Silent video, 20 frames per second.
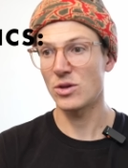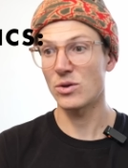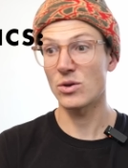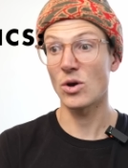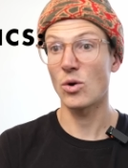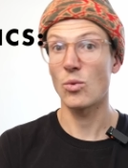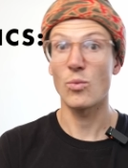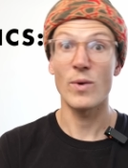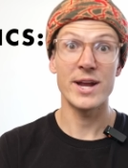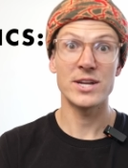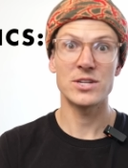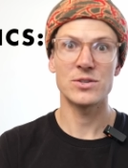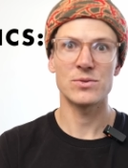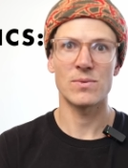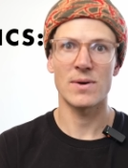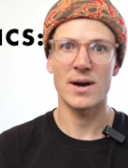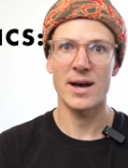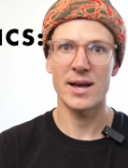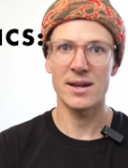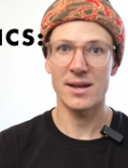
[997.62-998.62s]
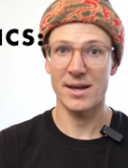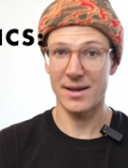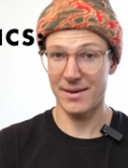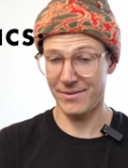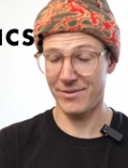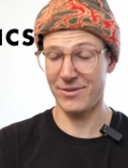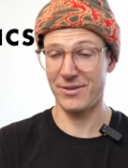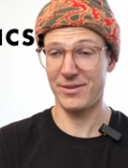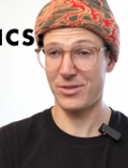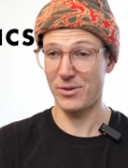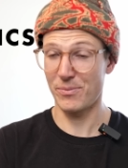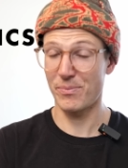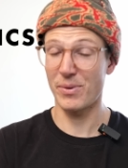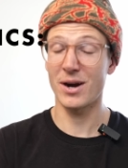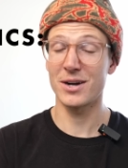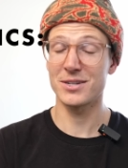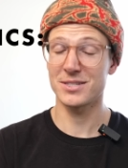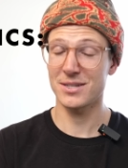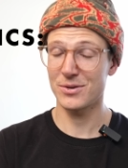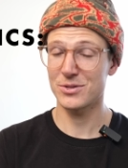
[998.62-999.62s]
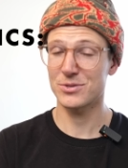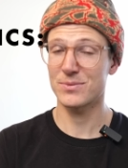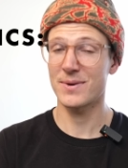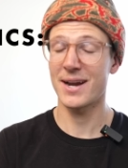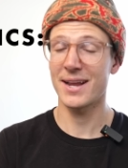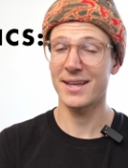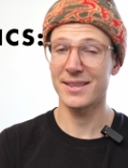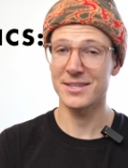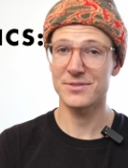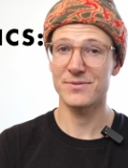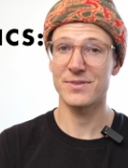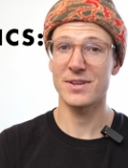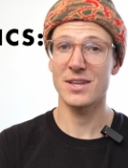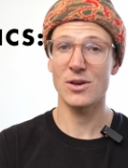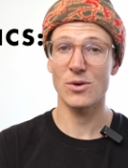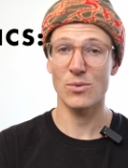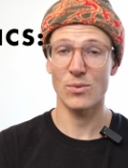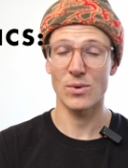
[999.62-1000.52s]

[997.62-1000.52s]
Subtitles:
you can go way too wide. The bars I was riding in this video